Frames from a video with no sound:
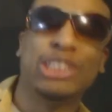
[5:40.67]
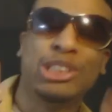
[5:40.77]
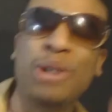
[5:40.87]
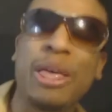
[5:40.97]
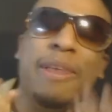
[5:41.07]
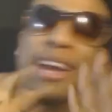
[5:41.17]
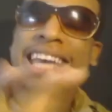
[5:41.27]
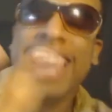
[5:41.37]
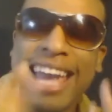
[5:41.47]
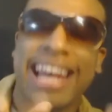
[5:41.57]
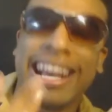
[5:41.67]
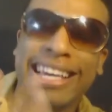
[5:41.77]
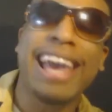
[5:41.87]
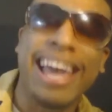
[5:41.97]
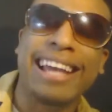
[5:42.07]
It's too, I can't. I
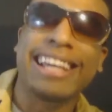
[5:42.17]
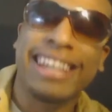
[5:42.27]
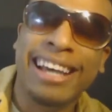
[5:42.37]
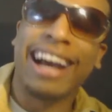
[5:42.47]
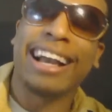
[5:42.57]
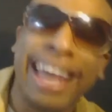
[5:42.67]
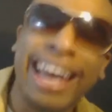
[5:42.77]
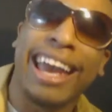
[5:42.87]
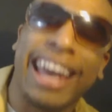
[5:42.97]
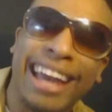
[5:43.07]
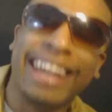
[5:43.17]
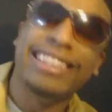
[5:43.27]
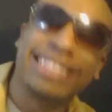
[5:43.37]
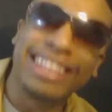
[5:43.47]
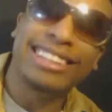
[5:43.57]
can't. I can't.
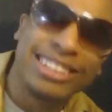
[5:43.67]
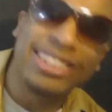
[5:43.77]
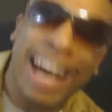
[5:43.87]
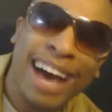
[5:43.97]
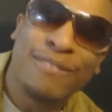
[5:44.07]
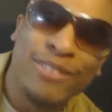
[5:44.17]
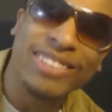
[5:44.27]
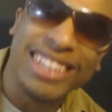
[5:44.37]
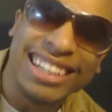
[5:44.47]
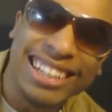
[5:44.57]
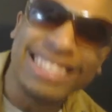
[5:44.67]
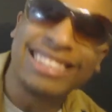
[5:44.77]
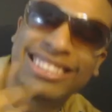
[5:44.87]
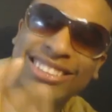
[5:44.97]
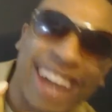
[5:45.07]
It's, it's too hot for me.
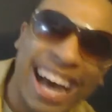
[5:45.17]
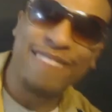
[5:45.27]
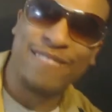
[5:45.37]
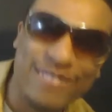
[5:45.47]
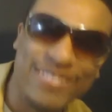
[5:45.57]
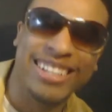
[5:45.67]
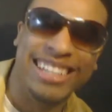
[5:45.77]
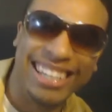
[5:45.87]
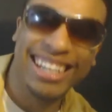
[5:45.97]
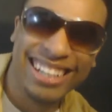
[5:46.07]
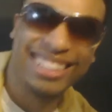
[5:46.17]
It's too hot for me.